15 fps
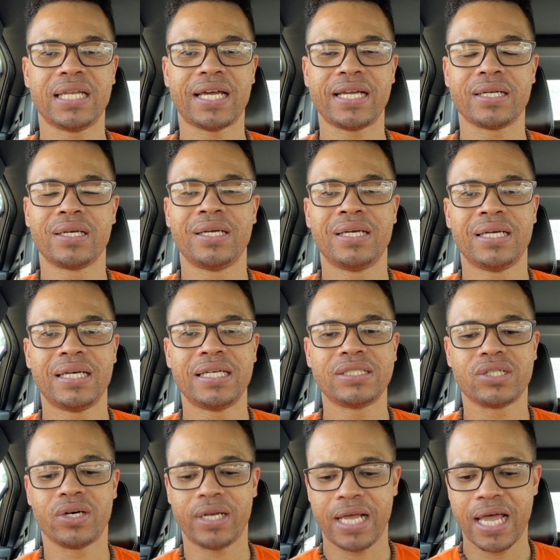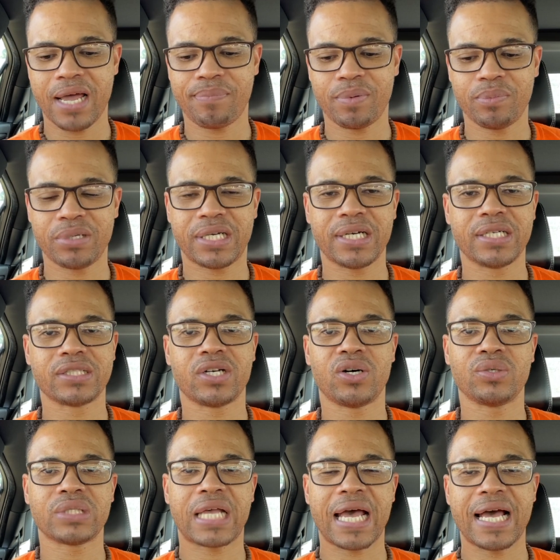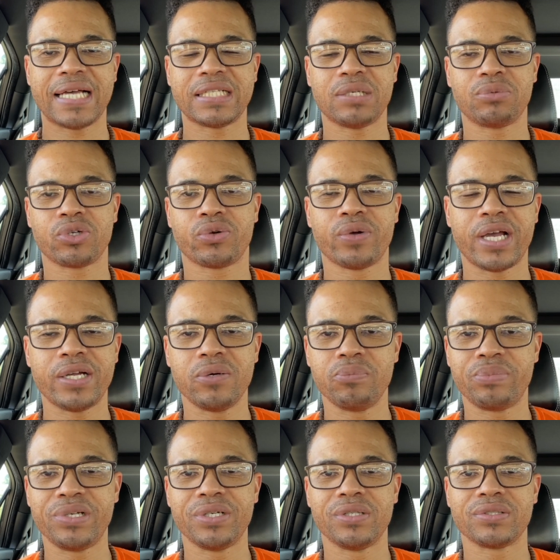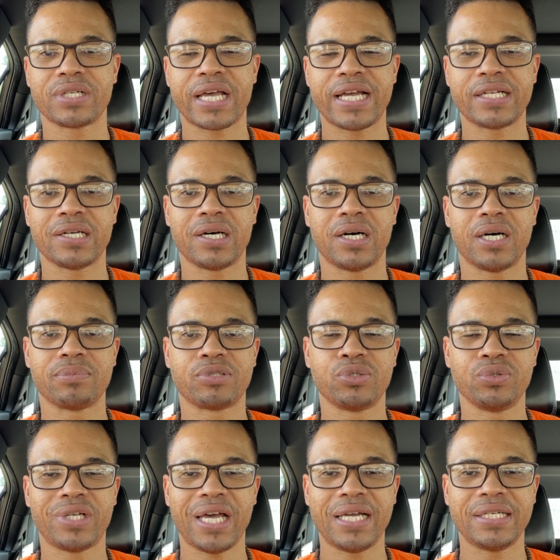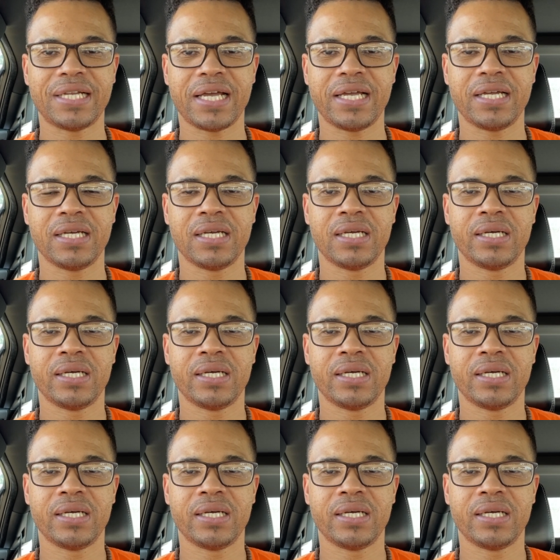Like, it's gonna happen because those guys that were creating them builds at 2K Day